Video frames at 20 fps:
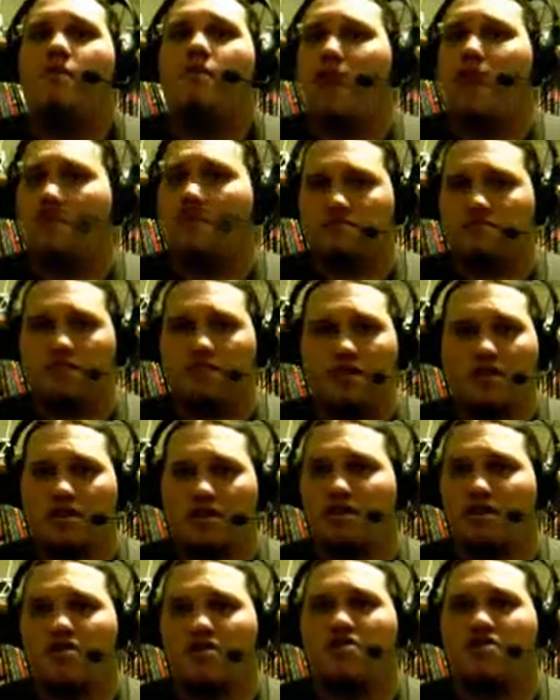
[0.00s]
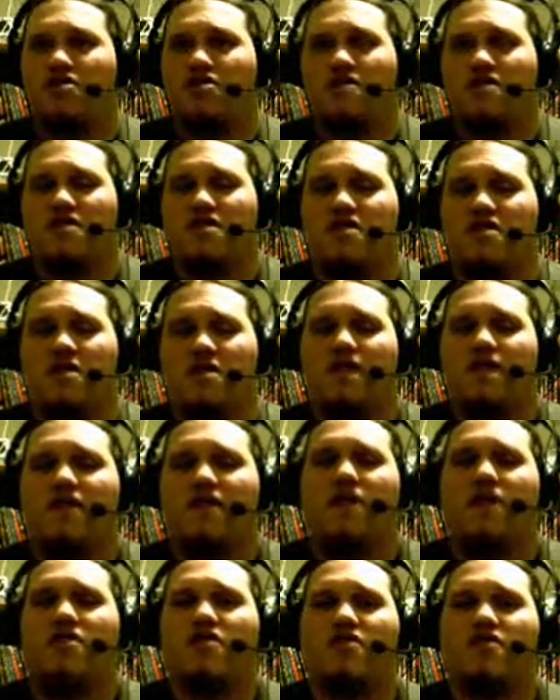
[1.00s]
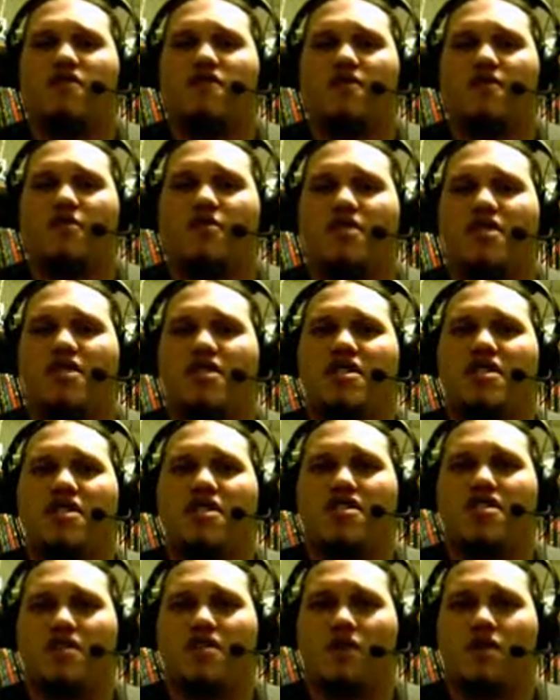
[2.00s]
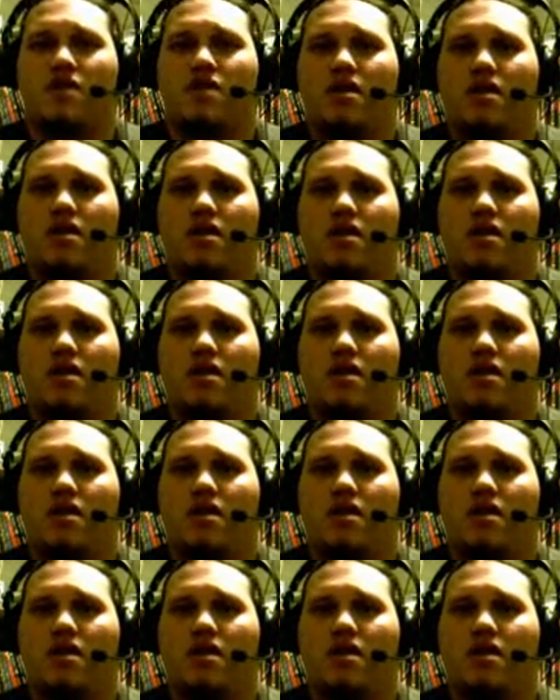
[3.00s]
and a good portion of the other live titles for the PC don't,